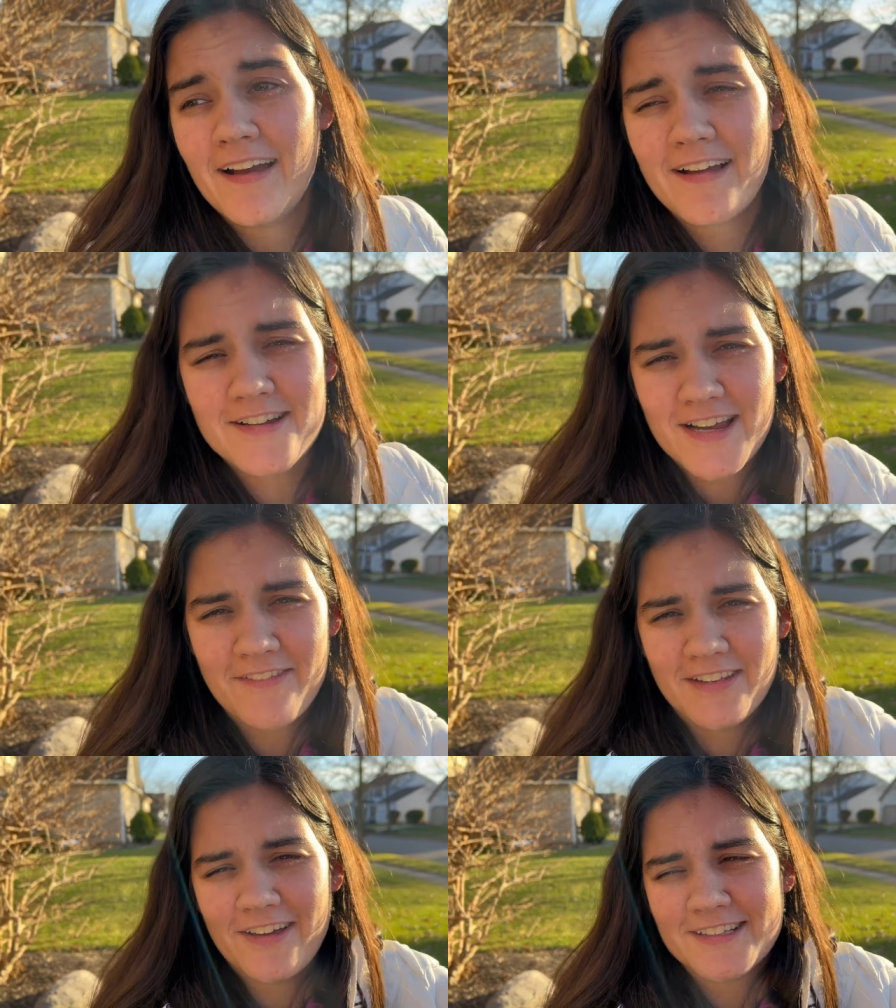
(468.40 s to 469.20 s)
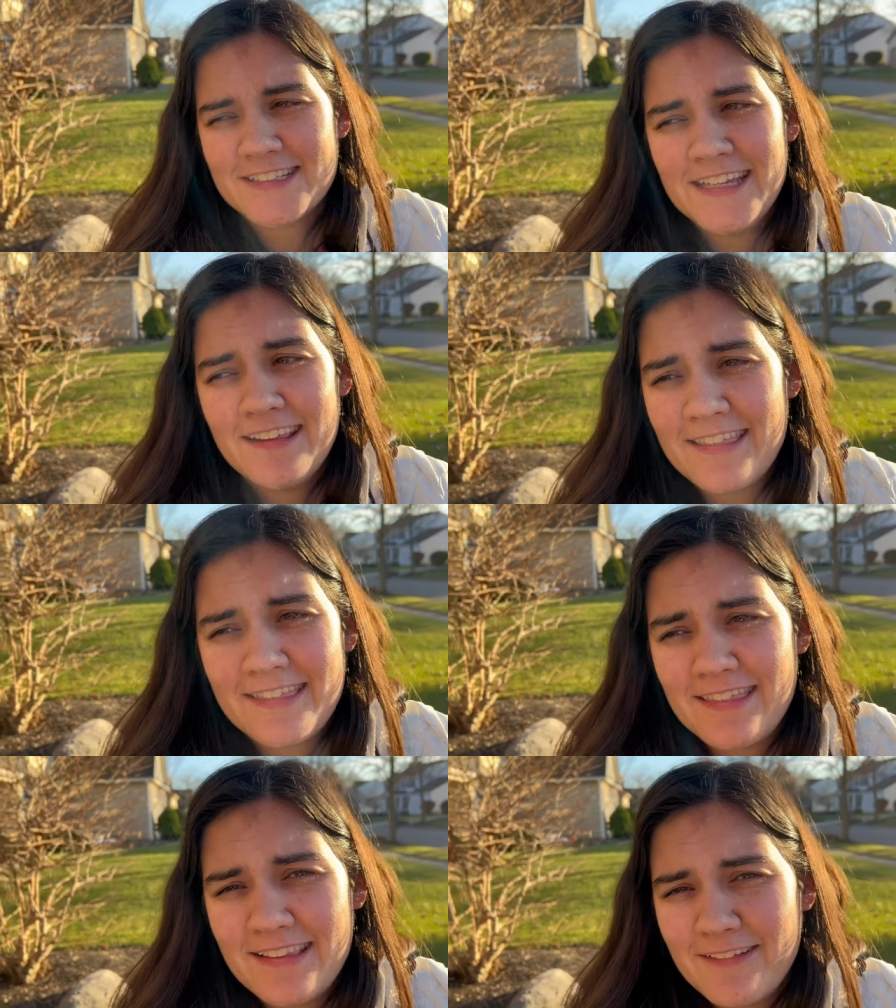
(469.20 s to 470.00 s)
gosh, I haven't lost teeth
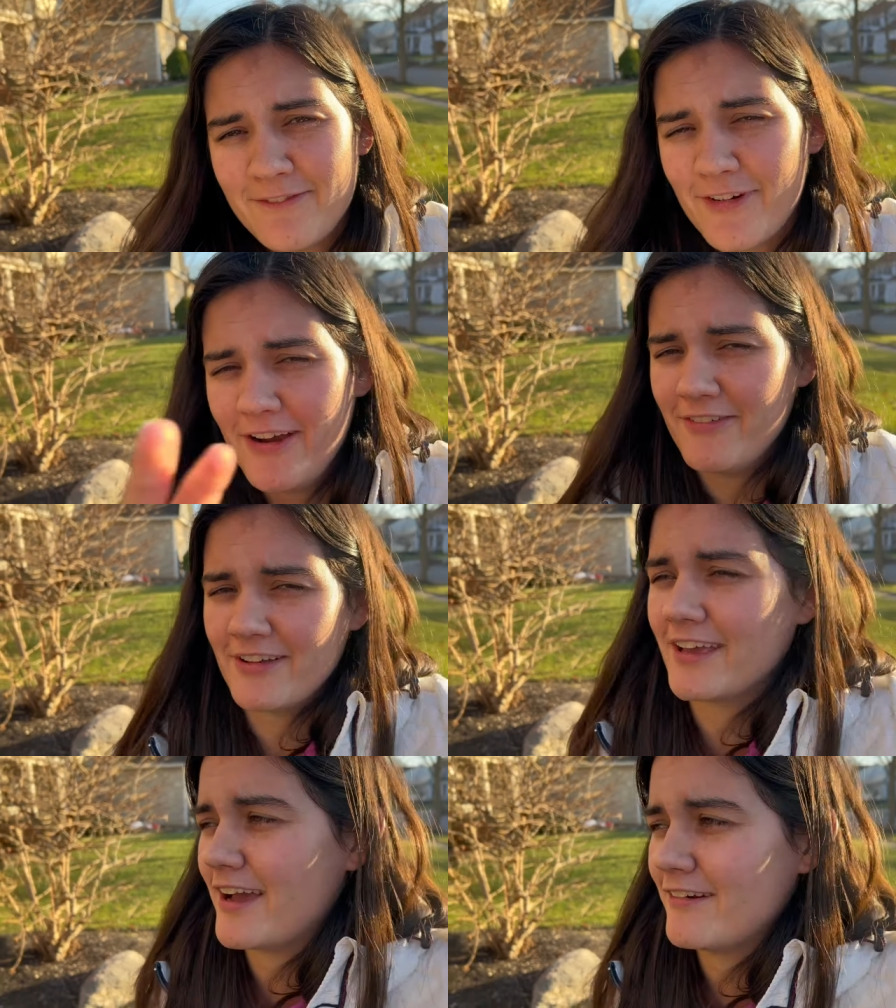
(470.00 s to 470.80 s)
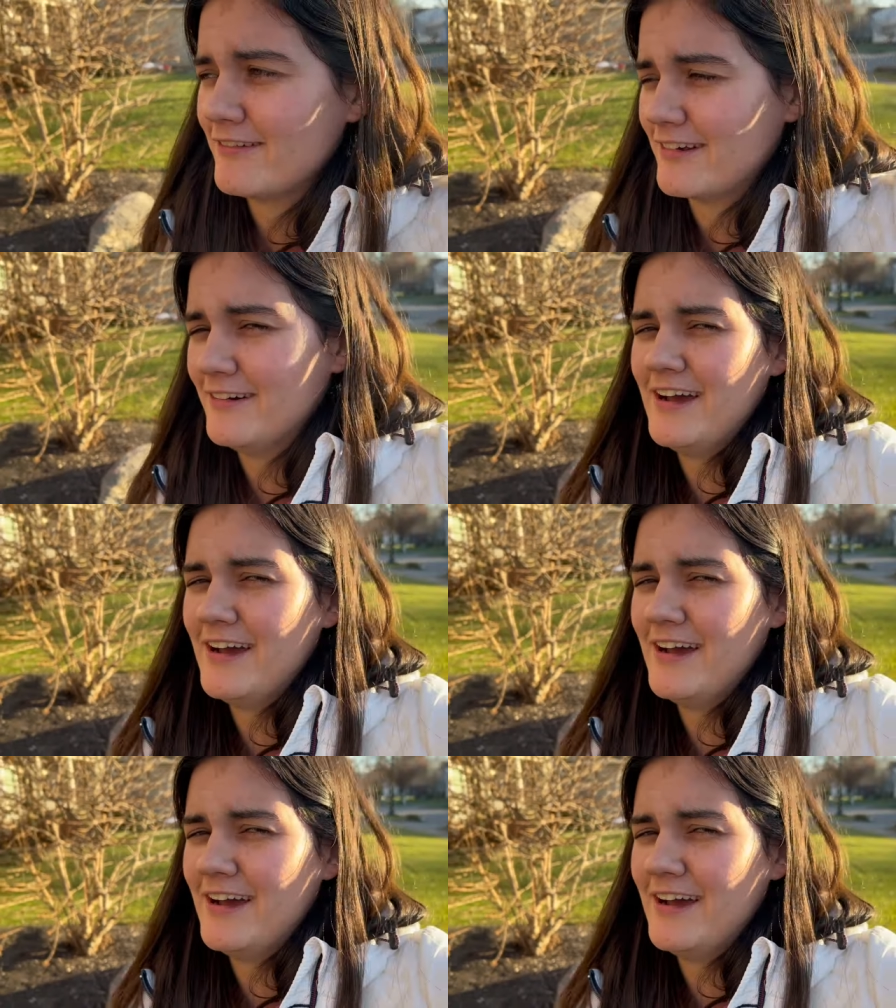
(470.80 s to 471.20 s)
in forever. Like, I don't know